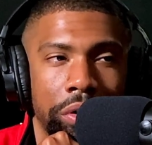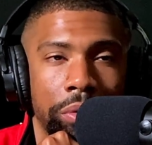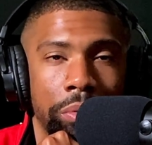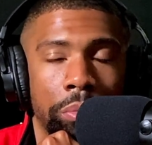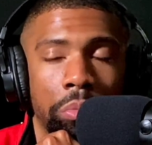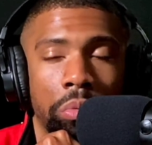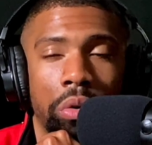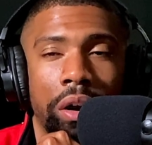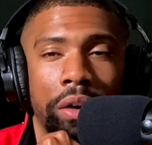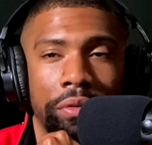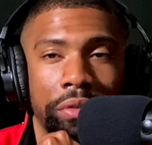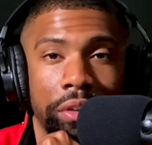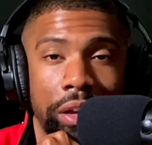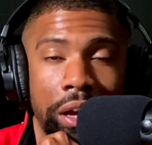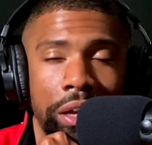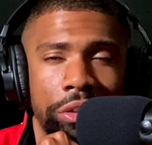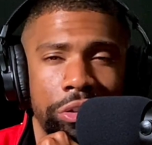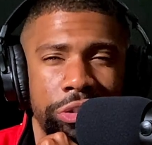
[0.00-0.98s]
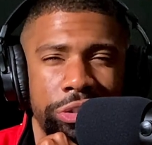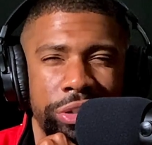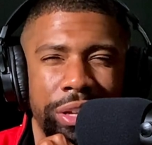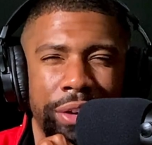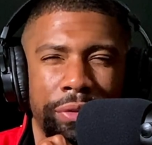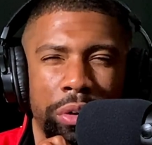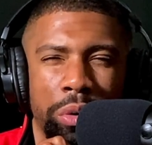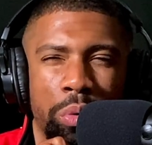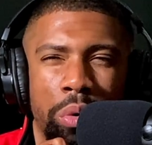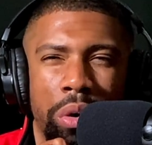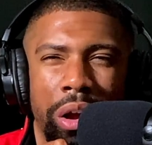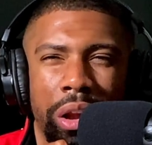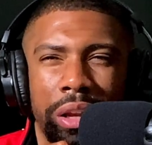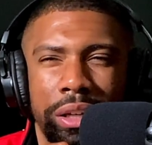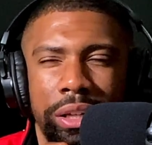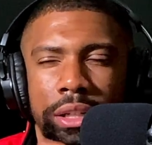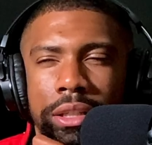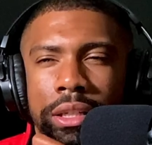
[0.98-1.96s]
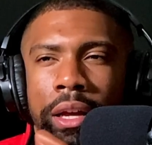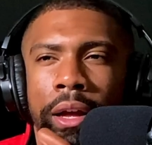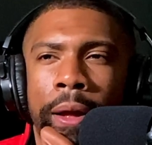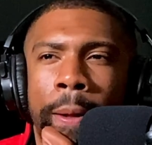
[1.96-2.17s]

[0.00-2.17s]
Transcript: more often than not, there's different qualities